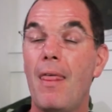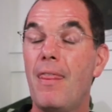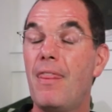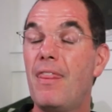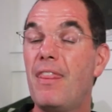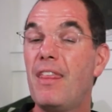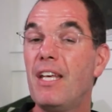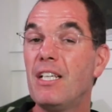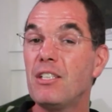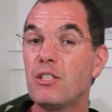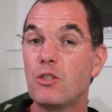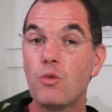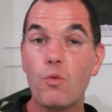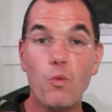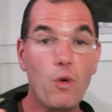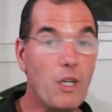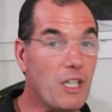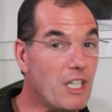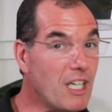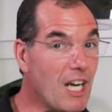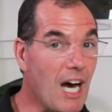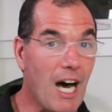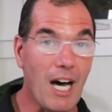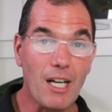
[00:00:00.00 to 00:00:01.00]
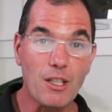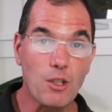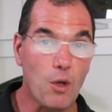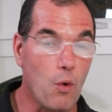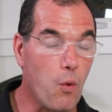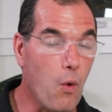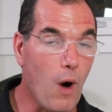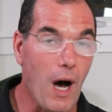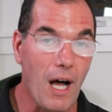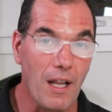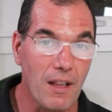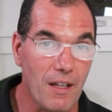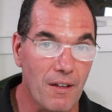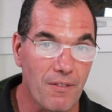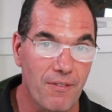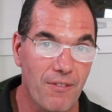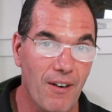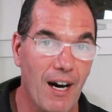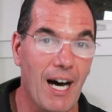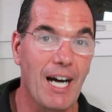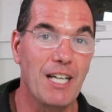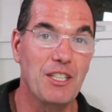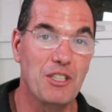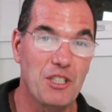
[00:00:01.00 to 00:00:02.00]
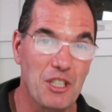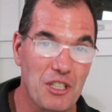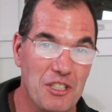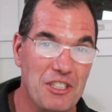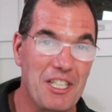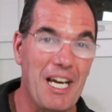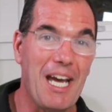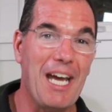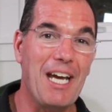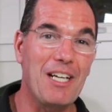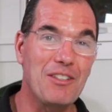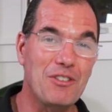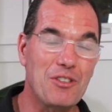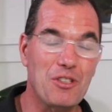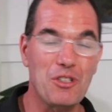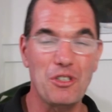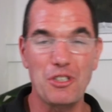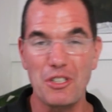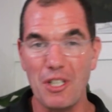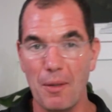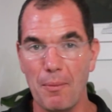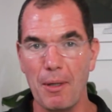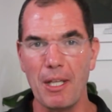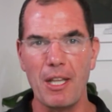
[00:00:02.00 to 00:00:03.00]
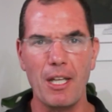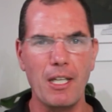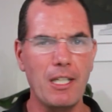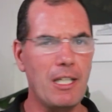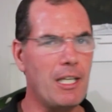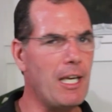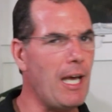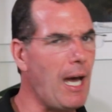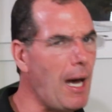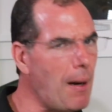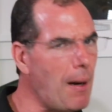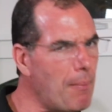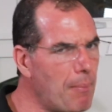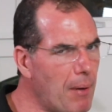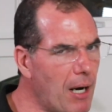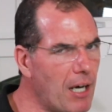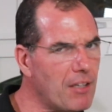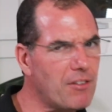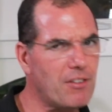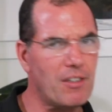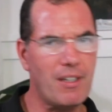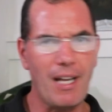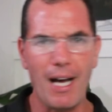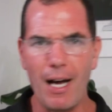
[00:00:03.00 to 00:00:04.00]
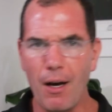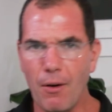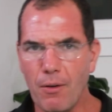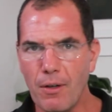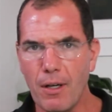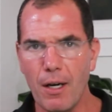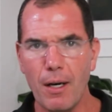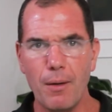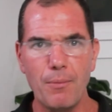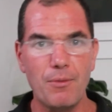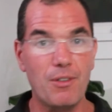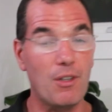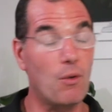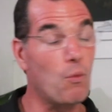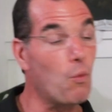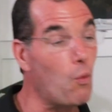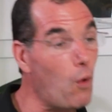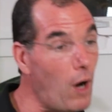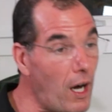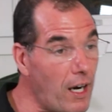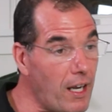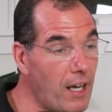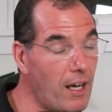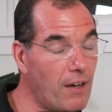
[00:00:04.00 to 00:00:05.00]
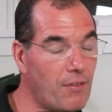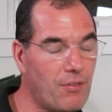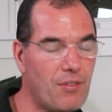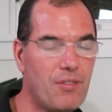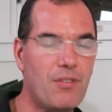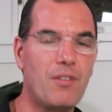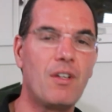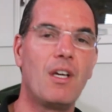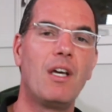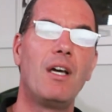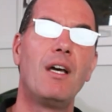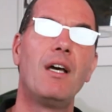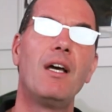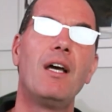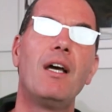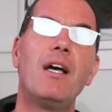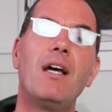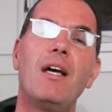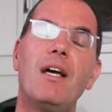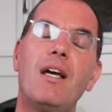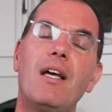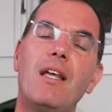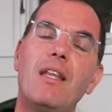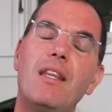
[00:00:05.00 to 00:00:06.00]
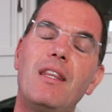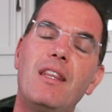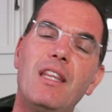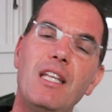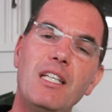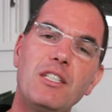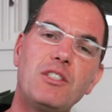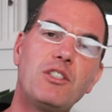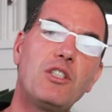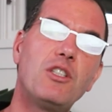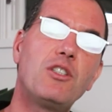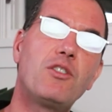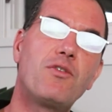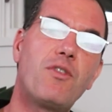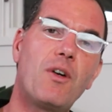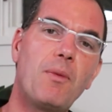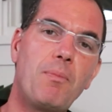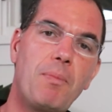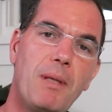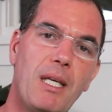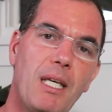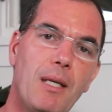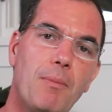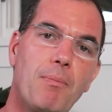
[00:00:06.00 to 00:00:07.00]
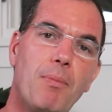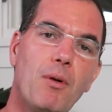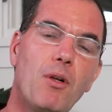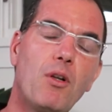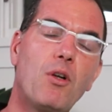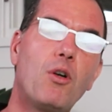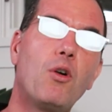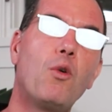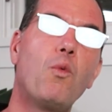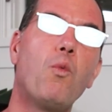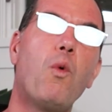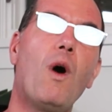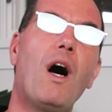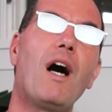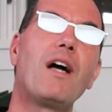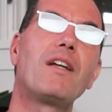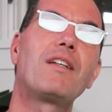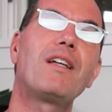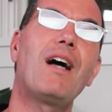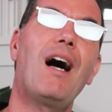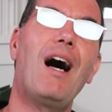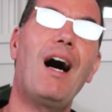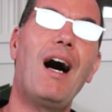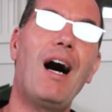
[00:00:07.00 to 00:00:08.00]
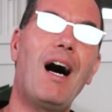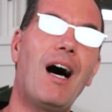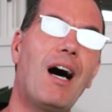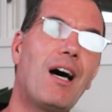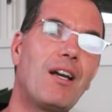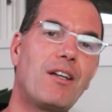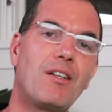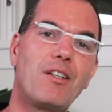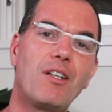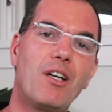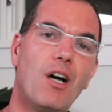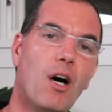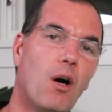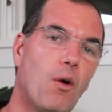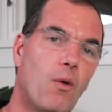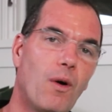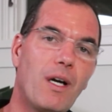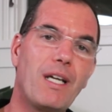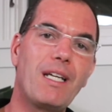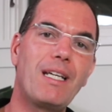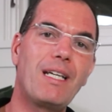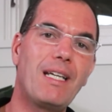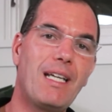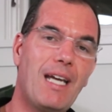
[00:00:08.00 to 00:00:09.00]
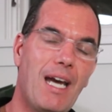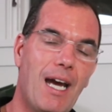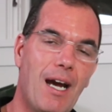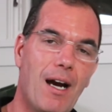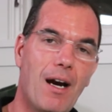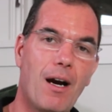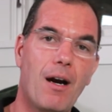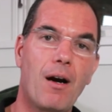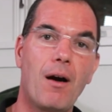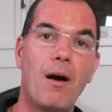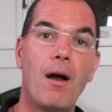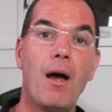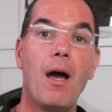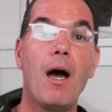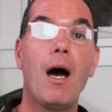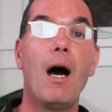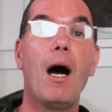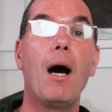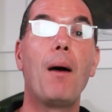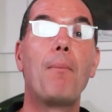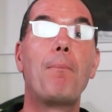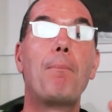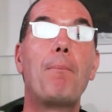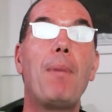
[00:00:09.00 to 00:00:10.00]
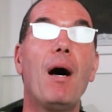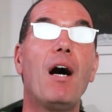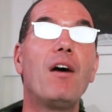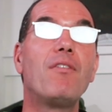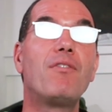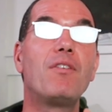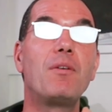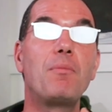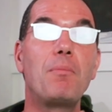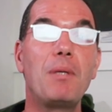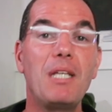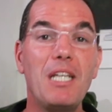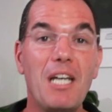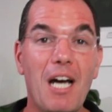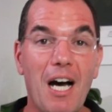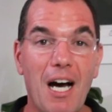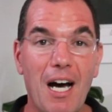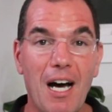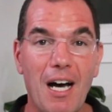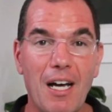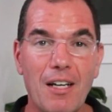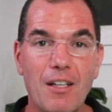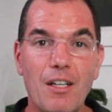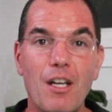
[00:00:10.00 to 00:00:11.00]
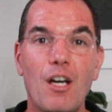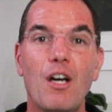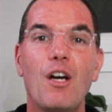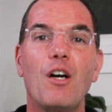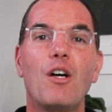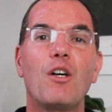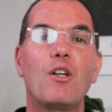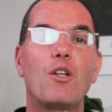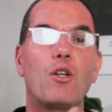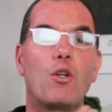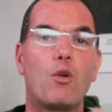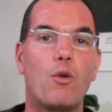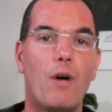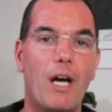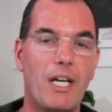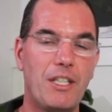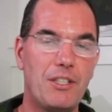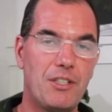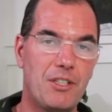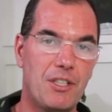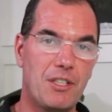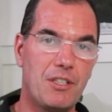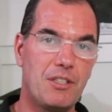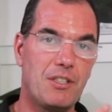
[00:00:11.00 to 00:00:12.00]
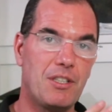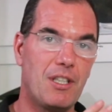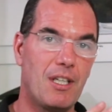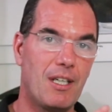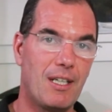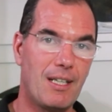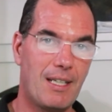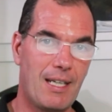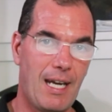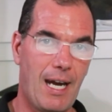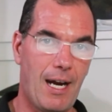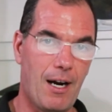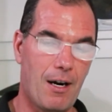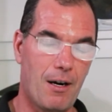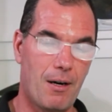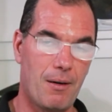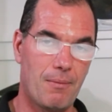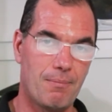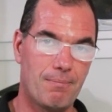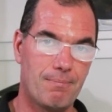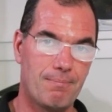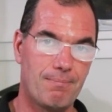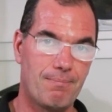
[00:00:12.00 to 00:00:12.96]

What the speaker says: This would not qualify, just to answer some of the yeah buts and how comes and what ifs. This is for people who want ongoing care above and beyond crisis care.